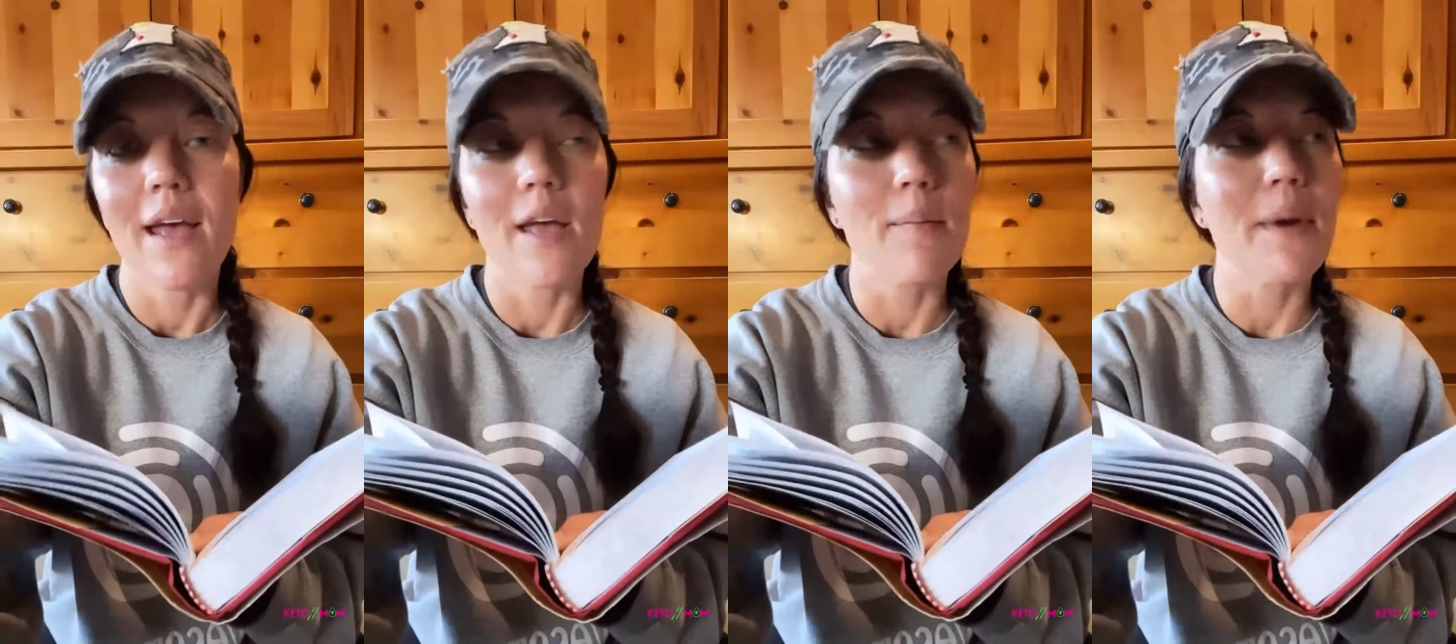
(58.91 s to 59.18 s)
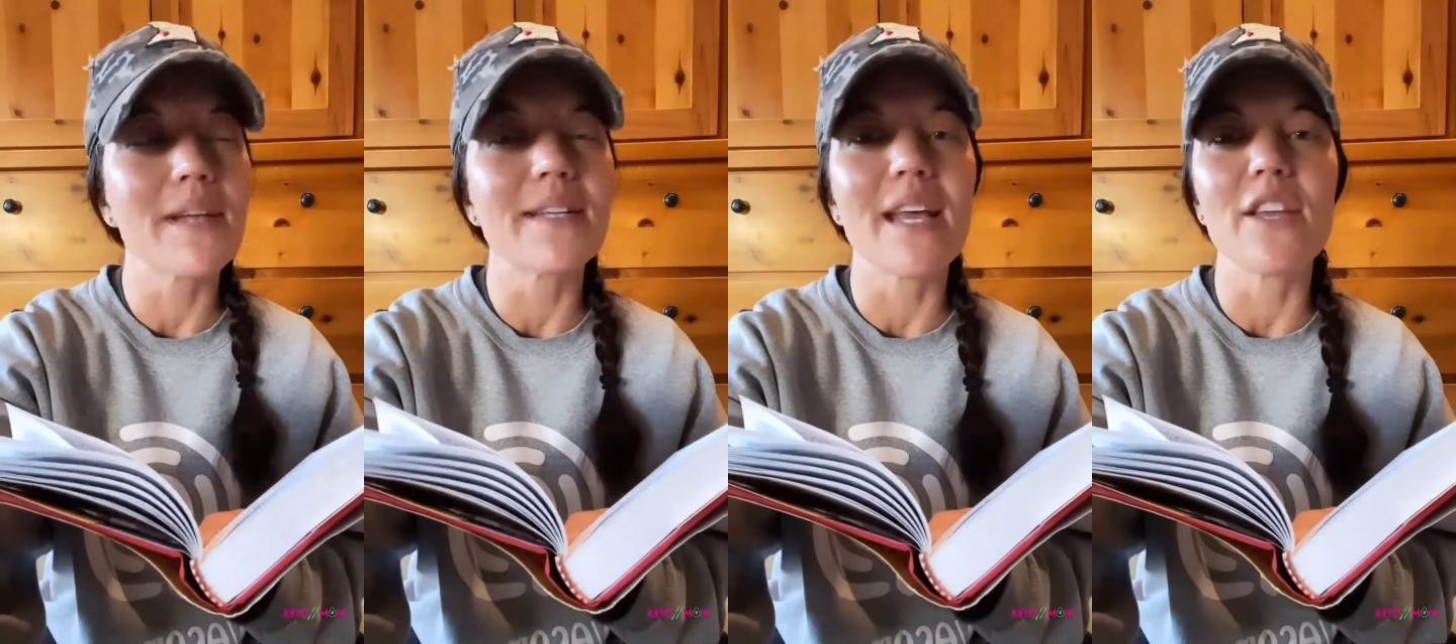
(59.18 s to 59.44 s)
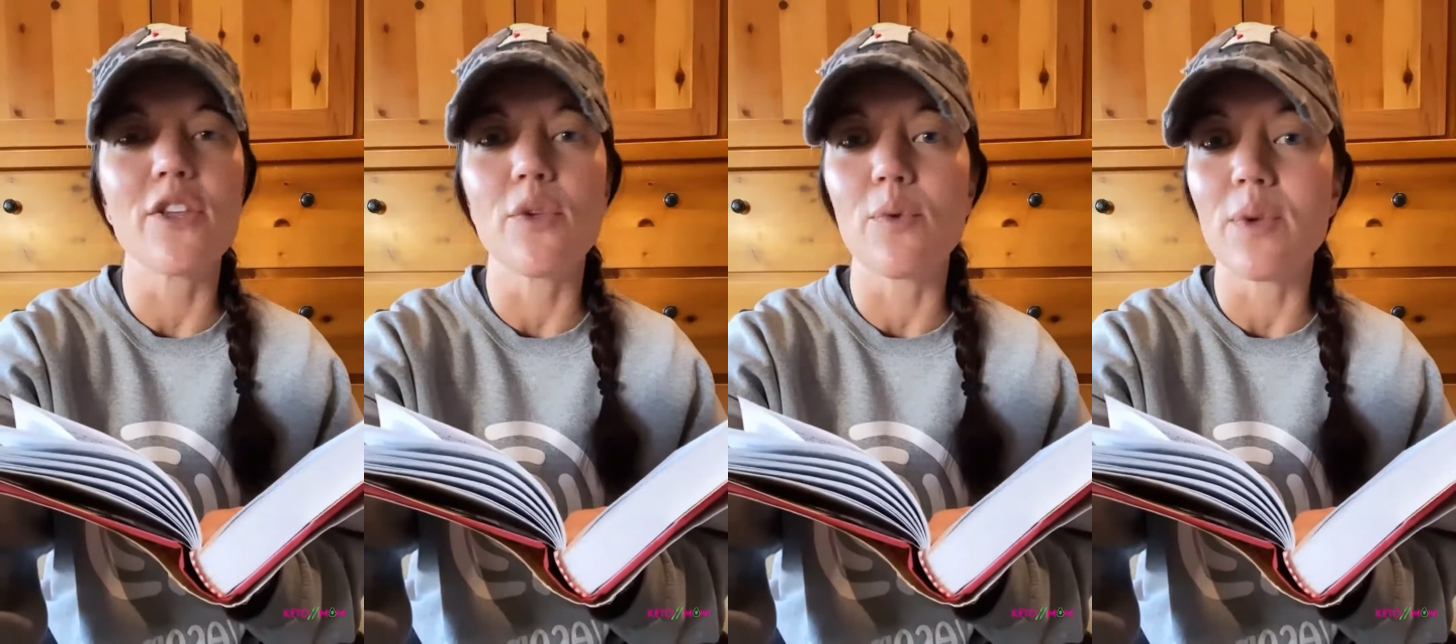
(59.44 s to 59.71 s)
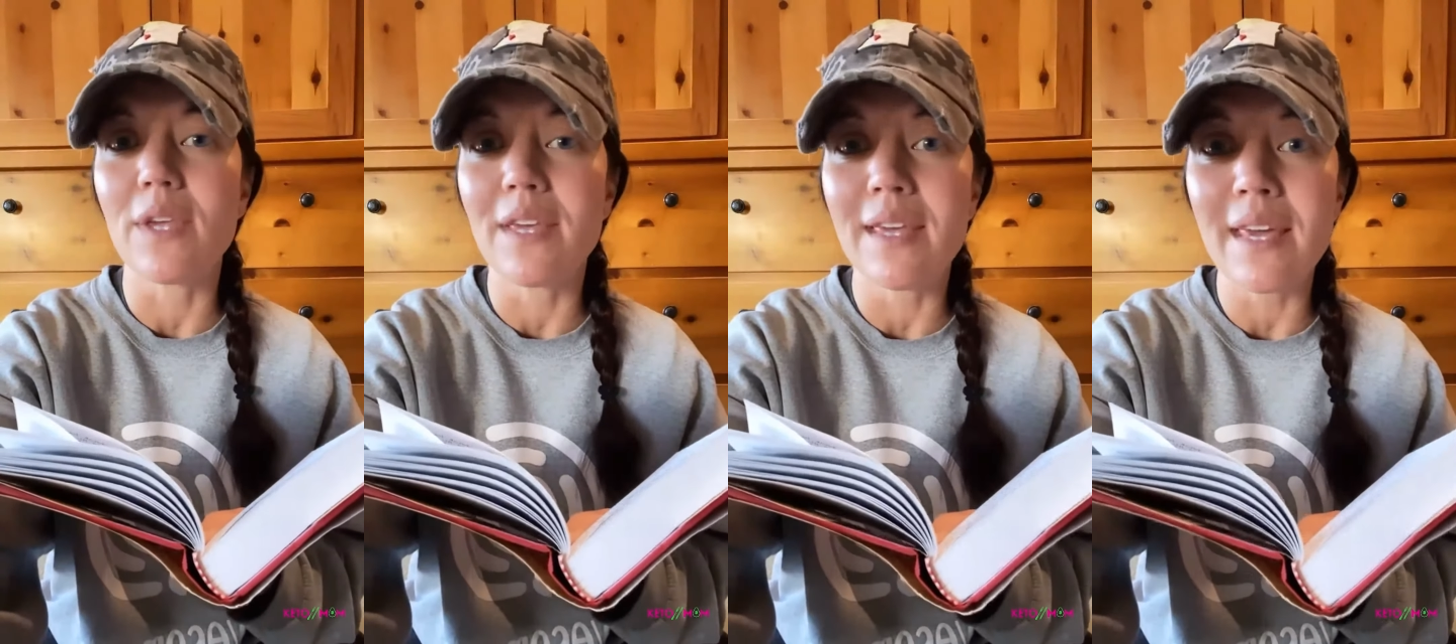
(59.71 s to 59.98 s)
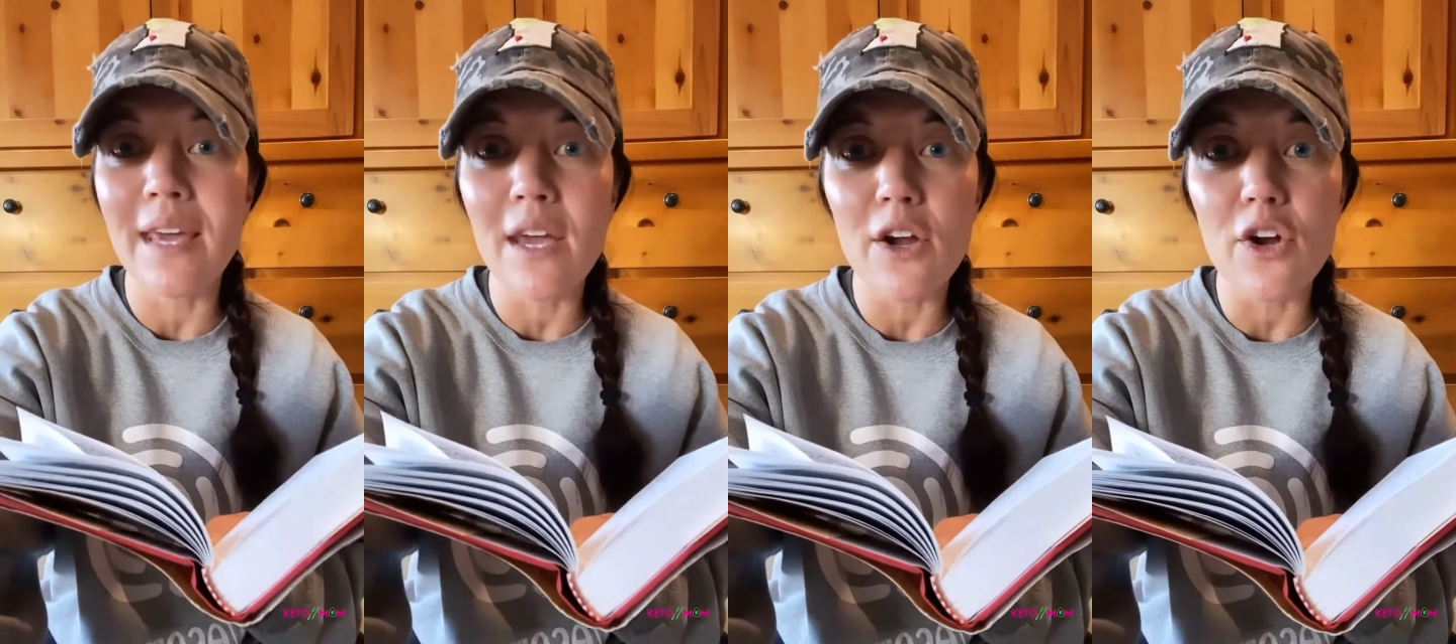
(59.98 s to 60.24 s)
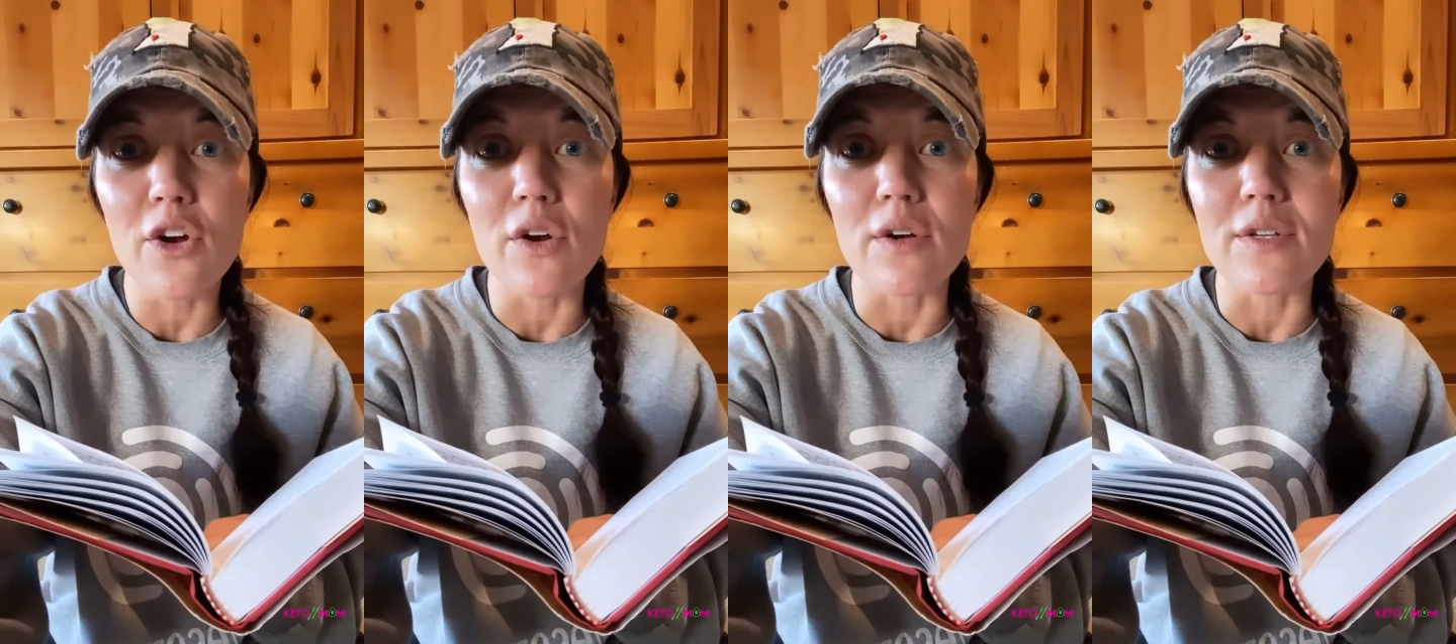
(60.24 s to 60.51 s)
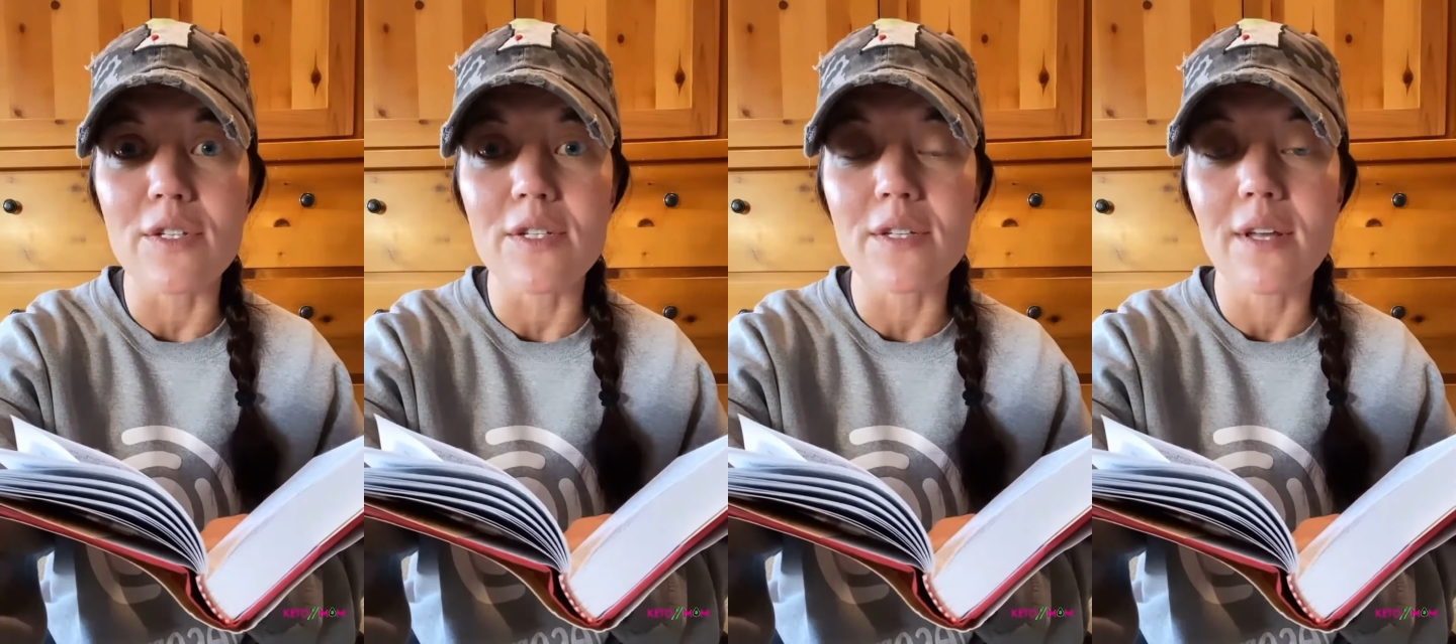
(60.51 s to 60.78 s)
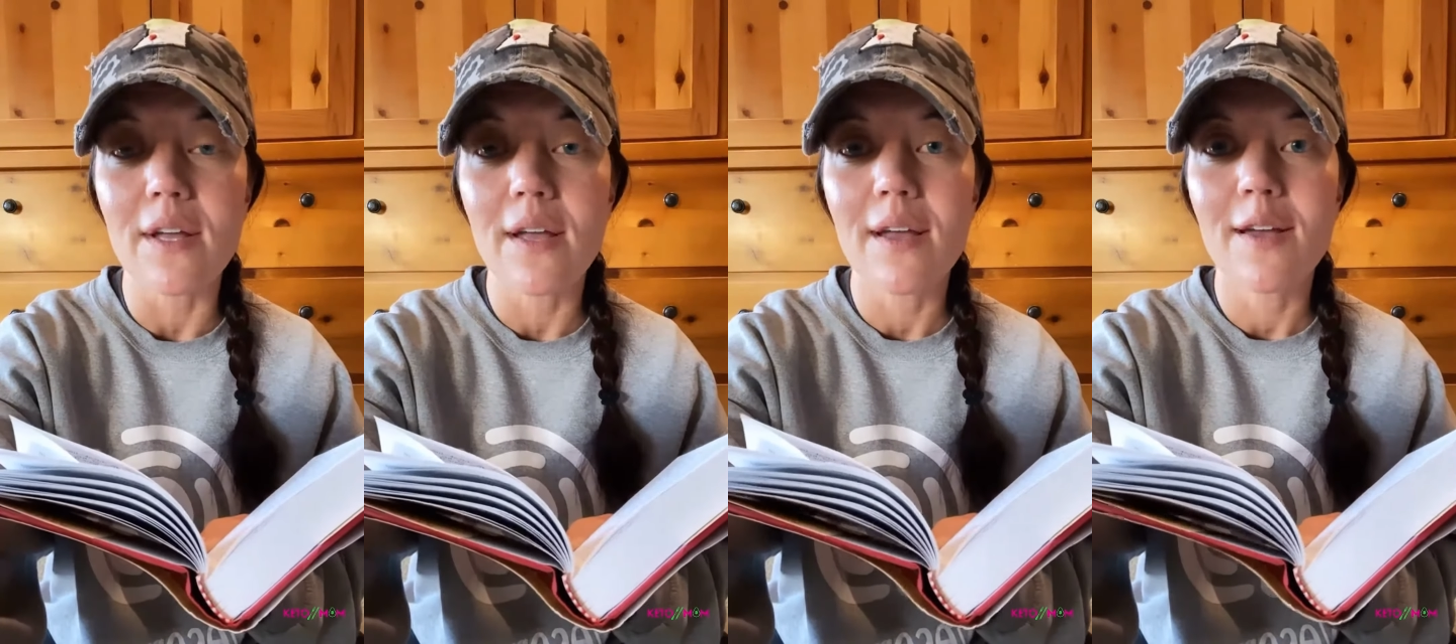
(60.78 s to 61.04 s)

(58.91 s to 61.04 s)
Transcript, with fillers: It might take you years,